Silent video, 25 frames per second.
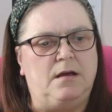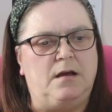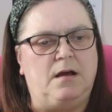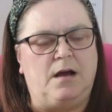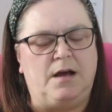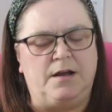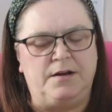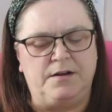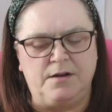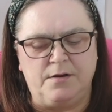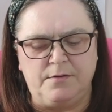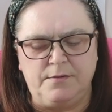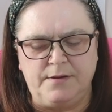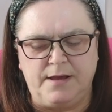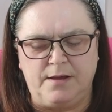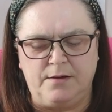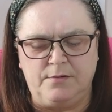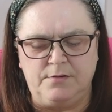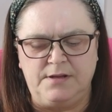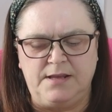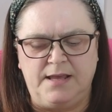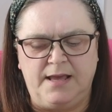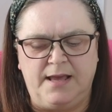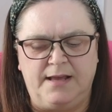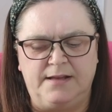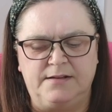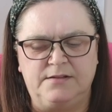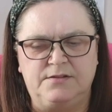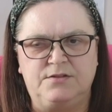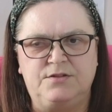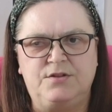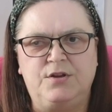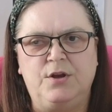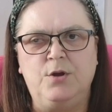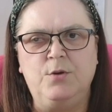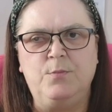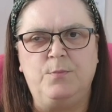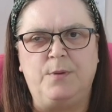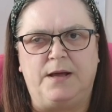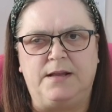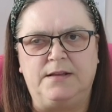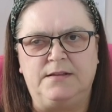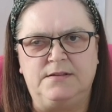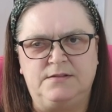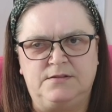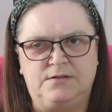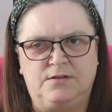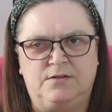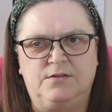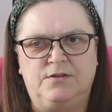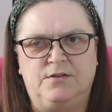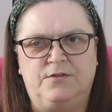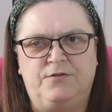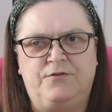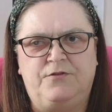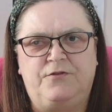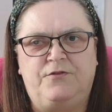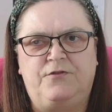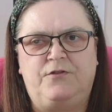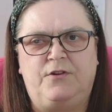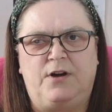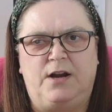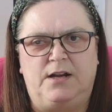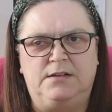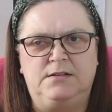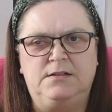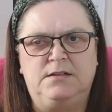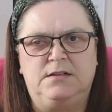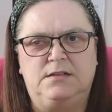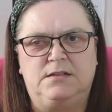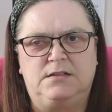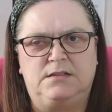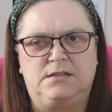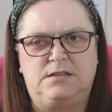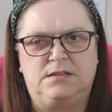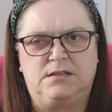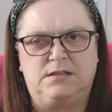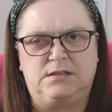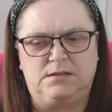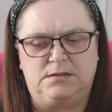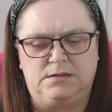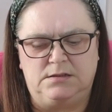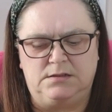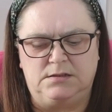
I know it only had 2 buttons on the front